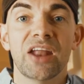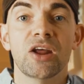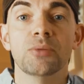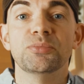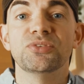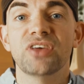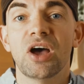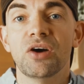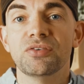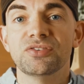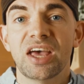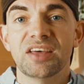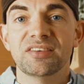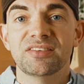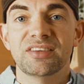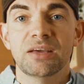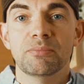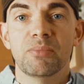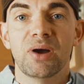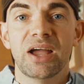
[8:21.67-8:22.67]
and I'm
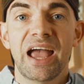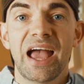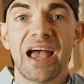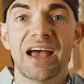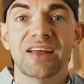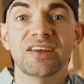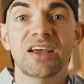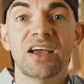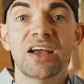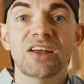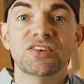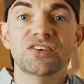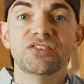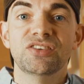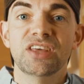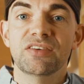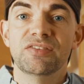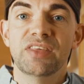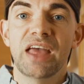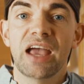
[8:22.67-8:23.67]
self-testing in my head to
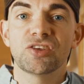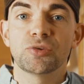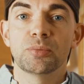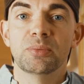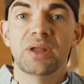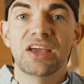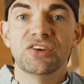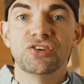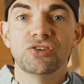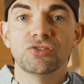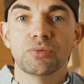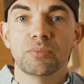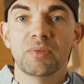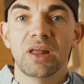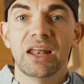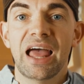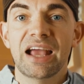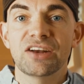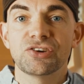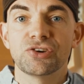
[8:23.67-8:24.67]
see if the explanations from
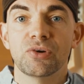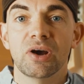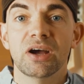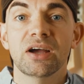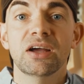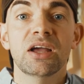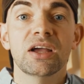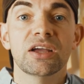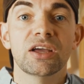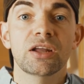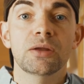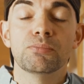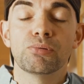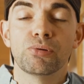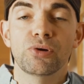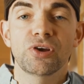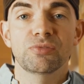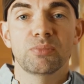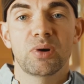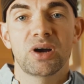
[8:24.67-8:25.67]
the lecturer can
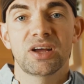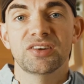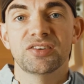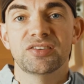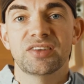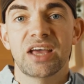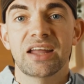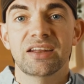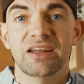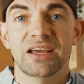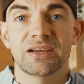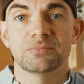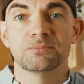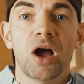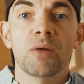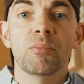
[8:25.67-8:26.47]
improve my understanding.